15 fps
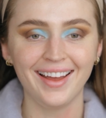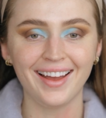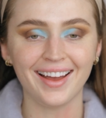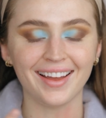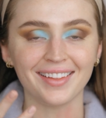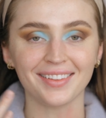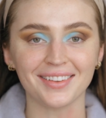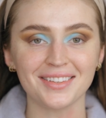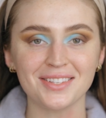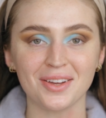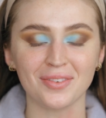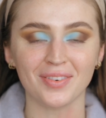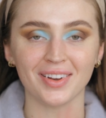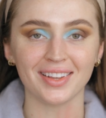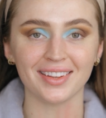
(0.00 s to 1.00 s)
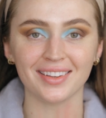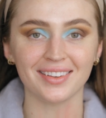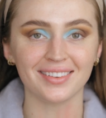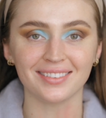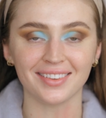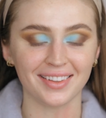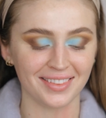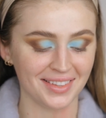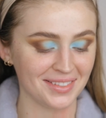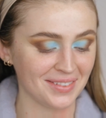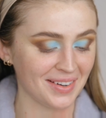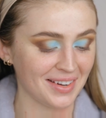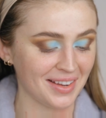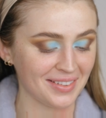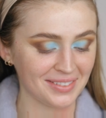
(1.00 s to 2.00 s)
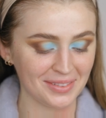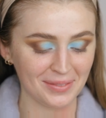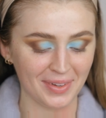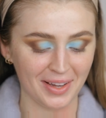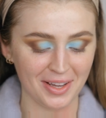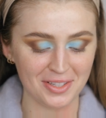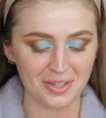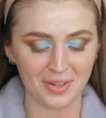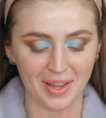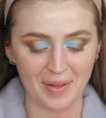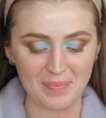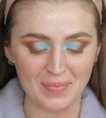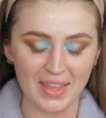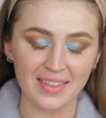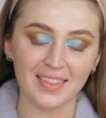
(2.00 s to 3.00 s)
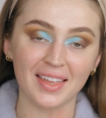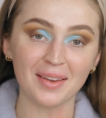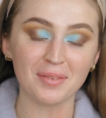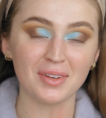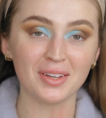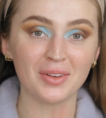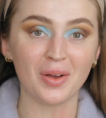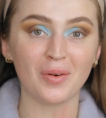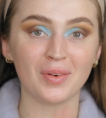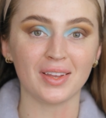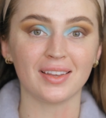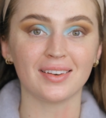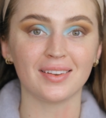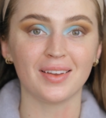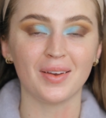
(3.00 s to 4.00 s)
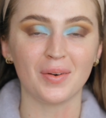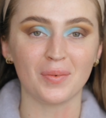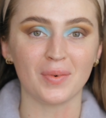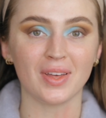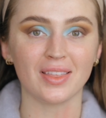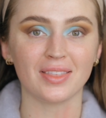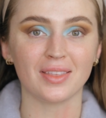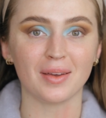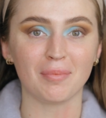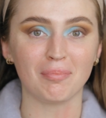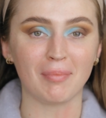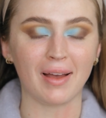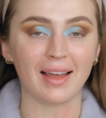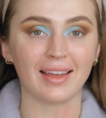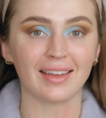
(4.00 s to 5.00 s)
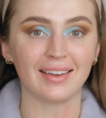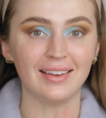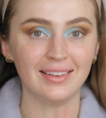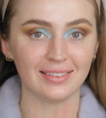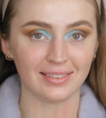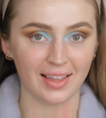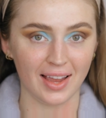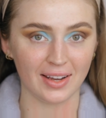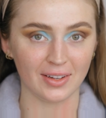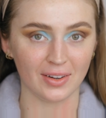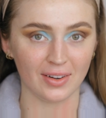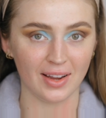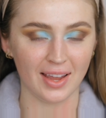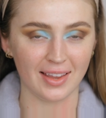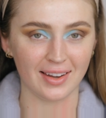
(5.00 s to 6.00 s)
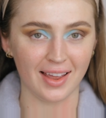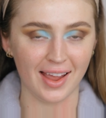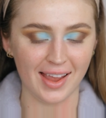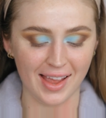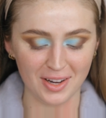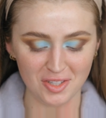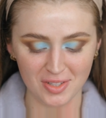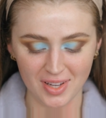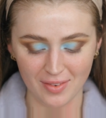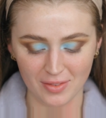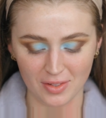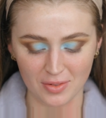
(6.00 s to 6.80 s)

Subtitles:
I look so funny like this right now. Oh my gosh. Okay, then I'm going to go in with my liner, and I actually haven't